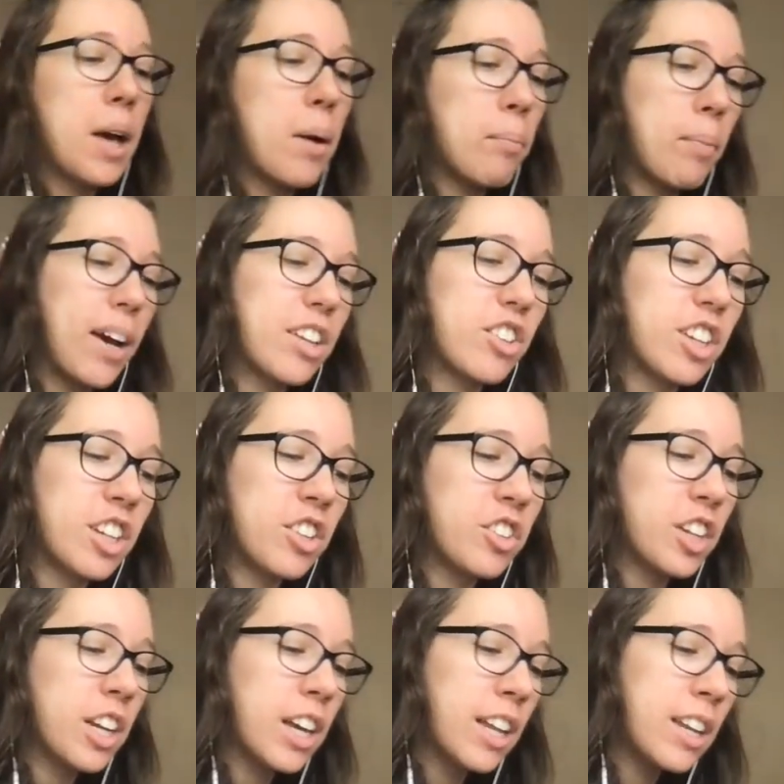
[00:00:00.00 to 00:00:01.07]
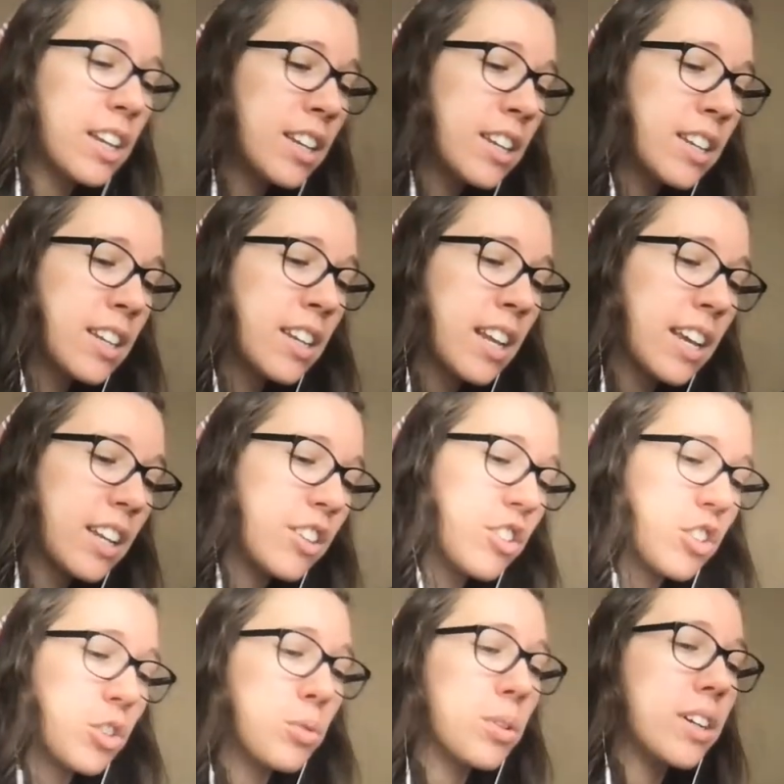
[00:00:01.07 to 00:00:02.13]
By changing n
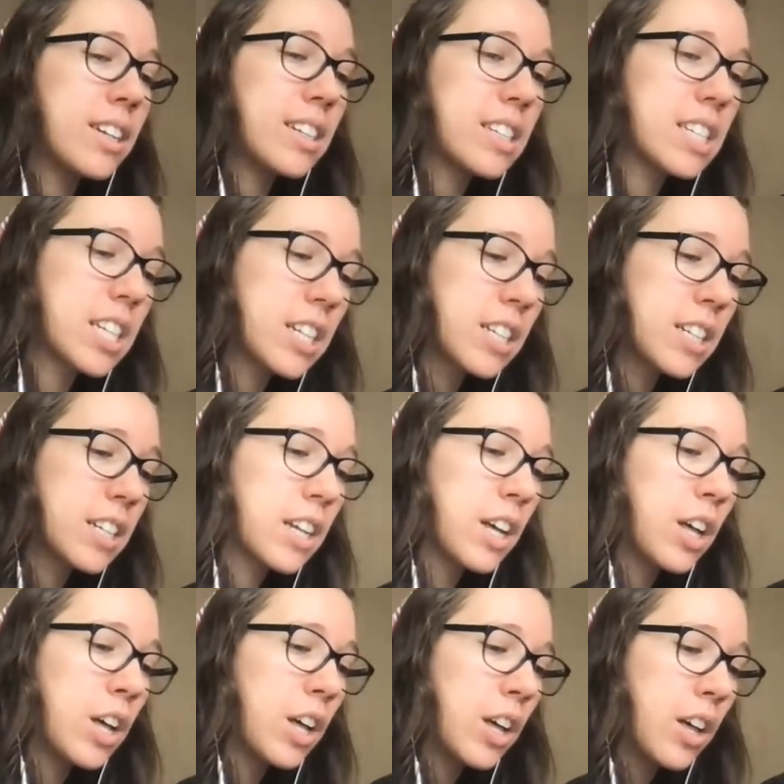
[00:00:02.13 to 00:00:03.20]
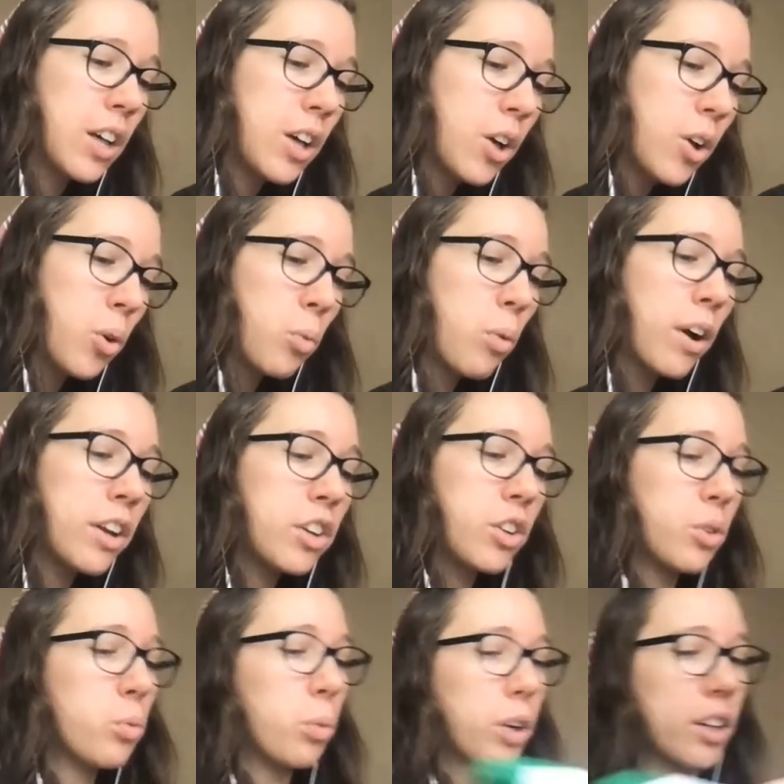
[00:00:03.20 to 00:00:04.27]
into t. What new
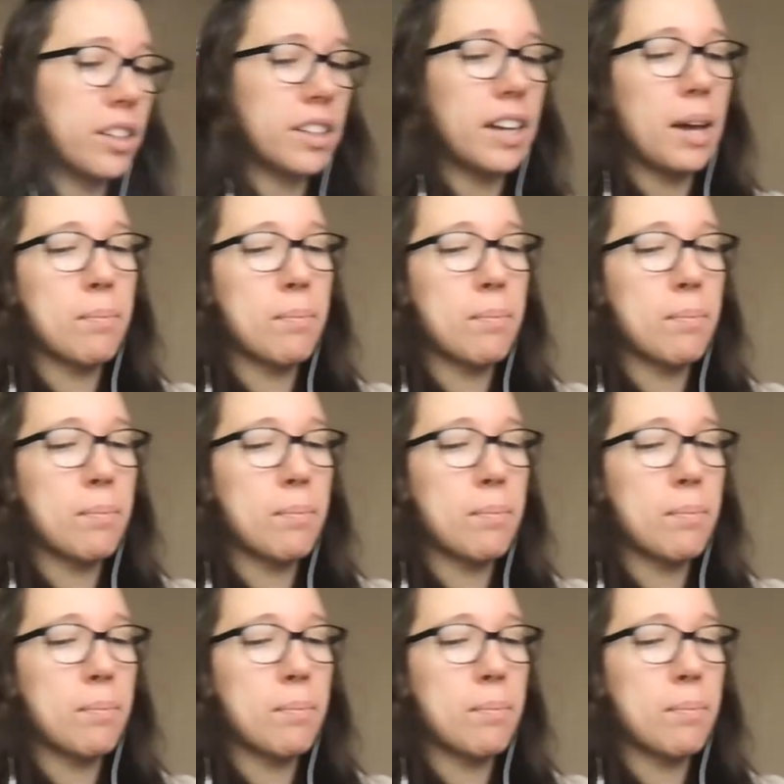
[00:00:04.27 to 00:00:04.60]
word did I